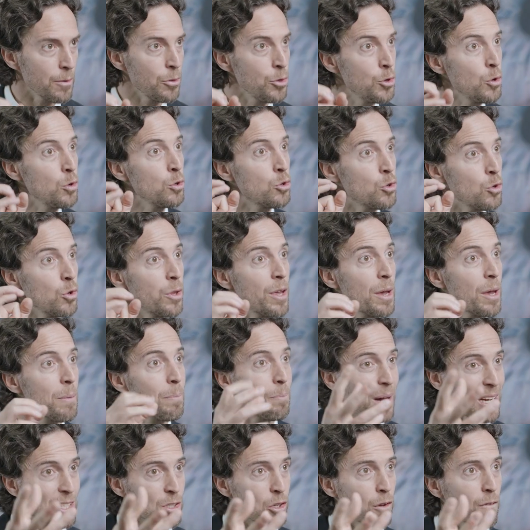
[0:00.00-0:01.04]
due to the
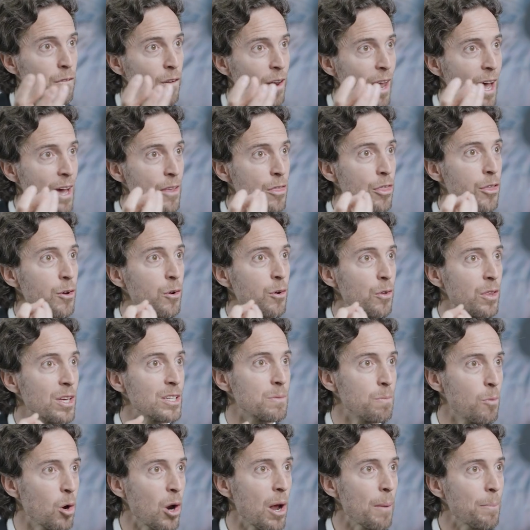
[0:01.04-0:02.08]
pass of light through the
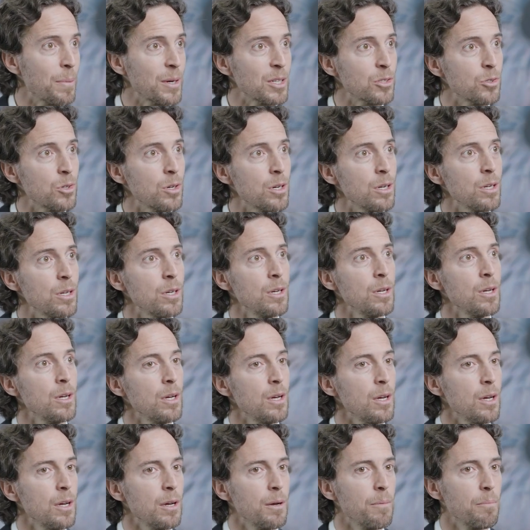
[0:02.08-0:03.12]
small aperture,
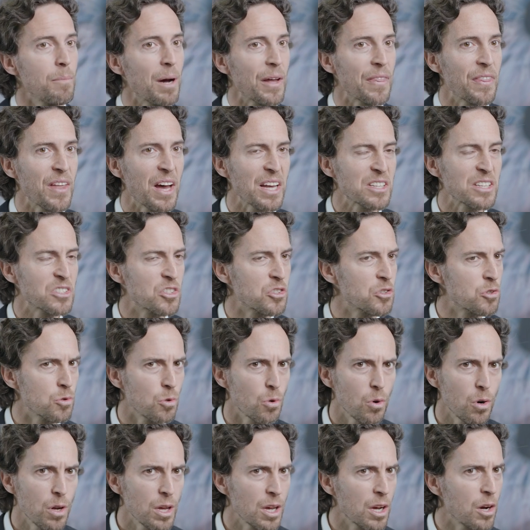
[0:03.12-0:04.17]
but that
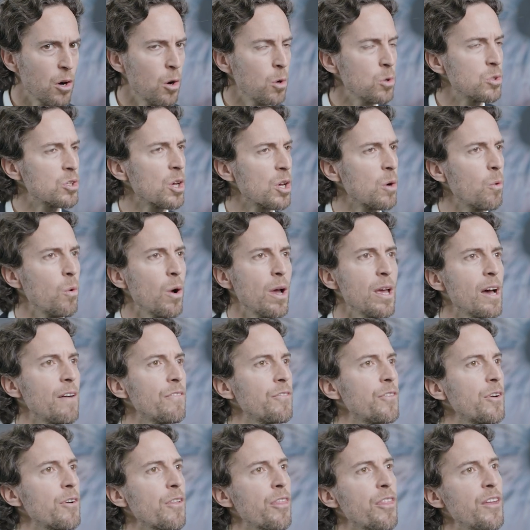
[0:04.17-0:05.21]
truly goes away
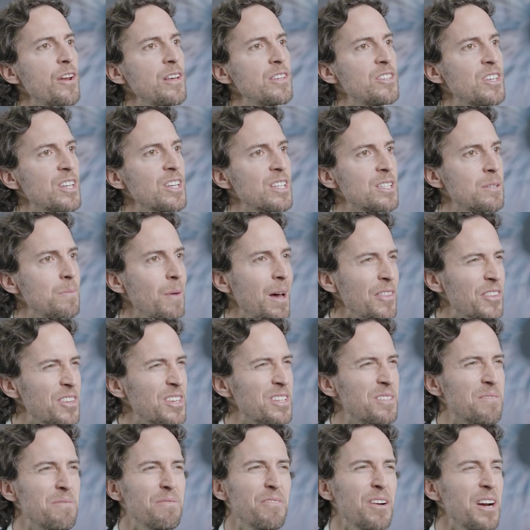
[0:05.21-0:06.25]
after 3-6
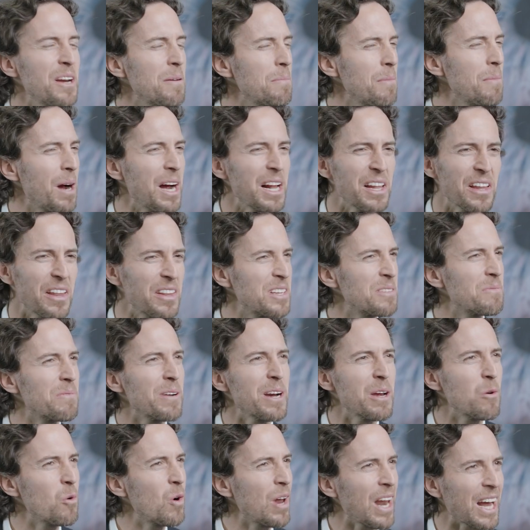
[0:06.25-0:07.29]
months. It's very mild and it's
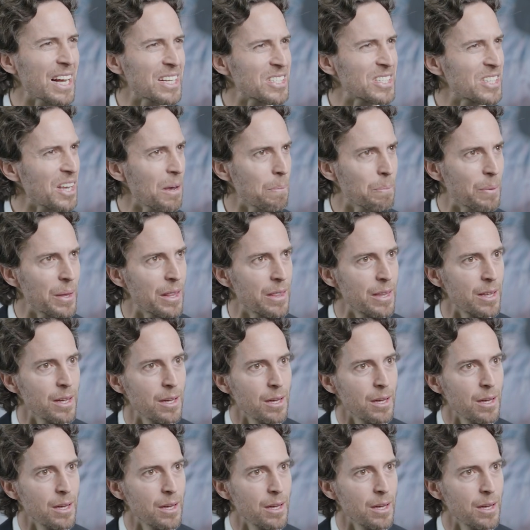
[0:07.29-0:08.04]
very well accepted.